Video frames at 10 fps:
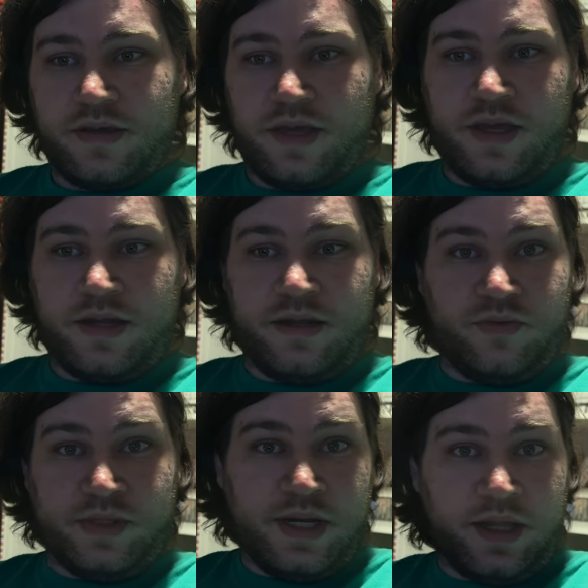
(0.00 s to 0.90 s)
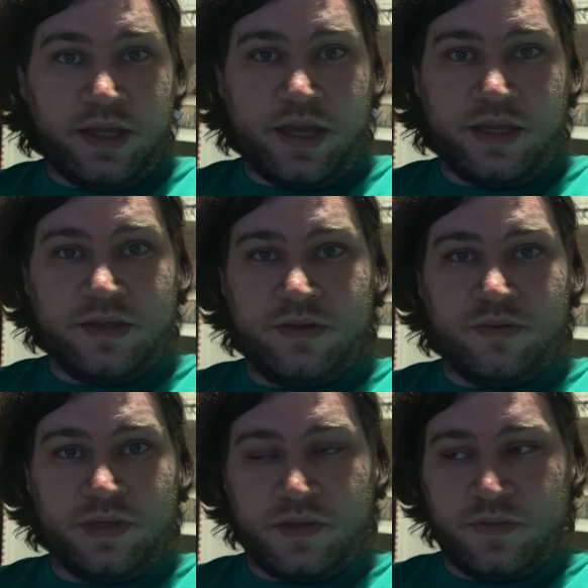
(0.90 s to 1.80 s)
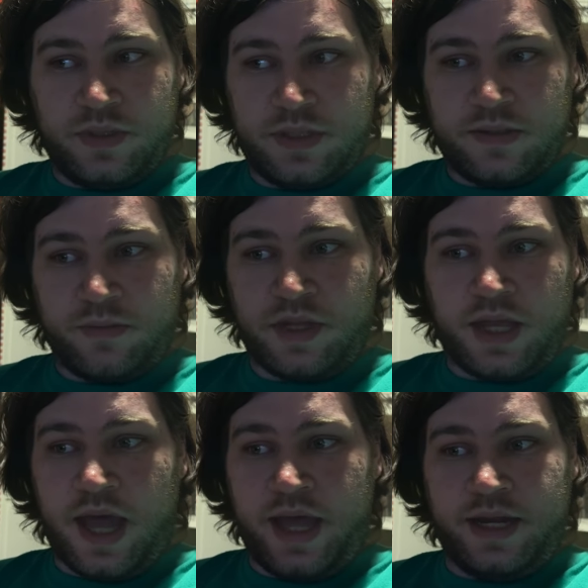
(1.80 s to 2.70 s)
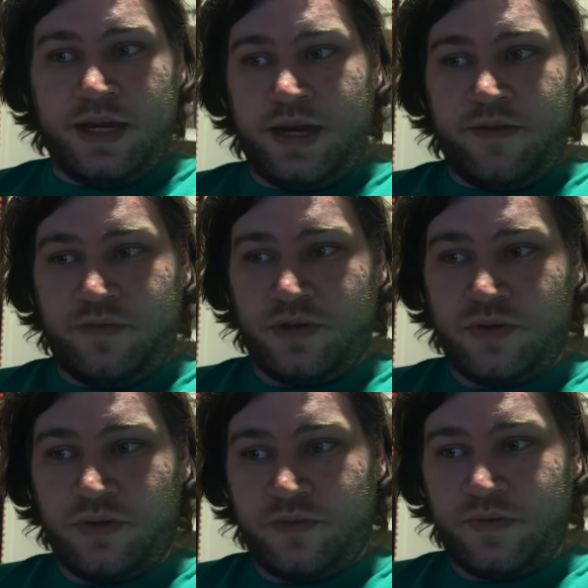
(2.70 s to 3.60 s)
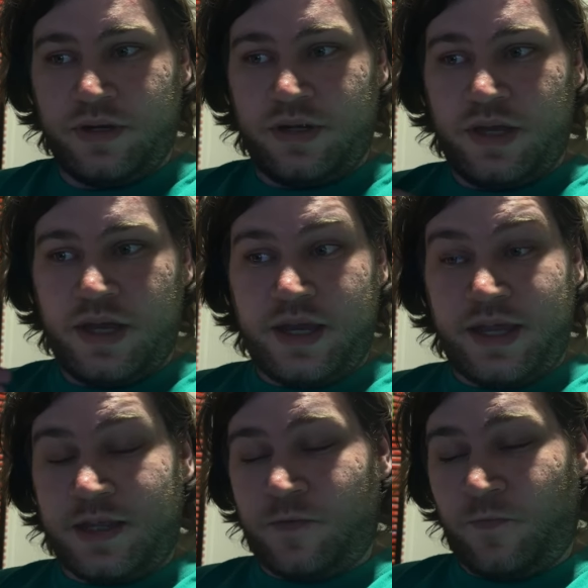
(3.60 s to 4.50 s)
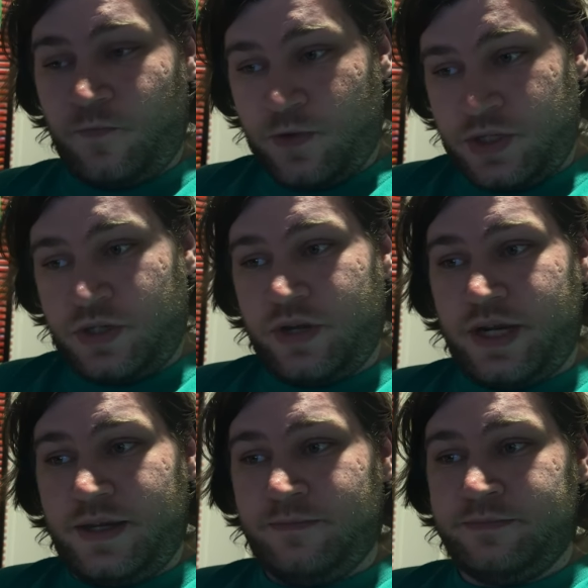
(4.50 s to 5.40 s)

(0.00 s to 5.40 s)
And there was nothing I could do because it was something I didn't have control over. And that's frustrating.